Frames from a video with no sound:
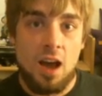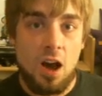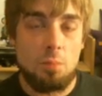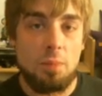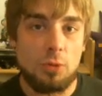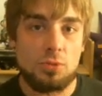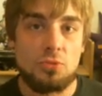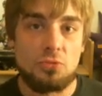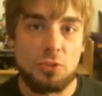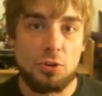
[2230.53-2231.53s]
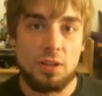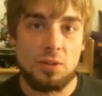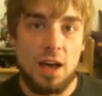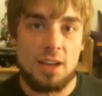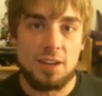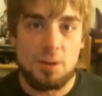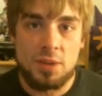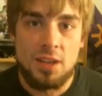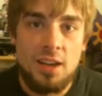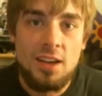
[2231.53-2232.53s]
about the Furret lineup.
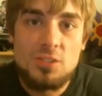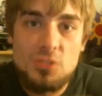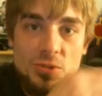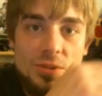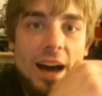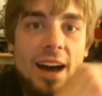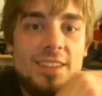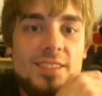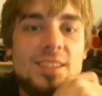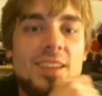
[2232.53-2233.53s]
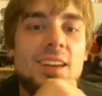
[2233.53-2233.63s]
So, you guys,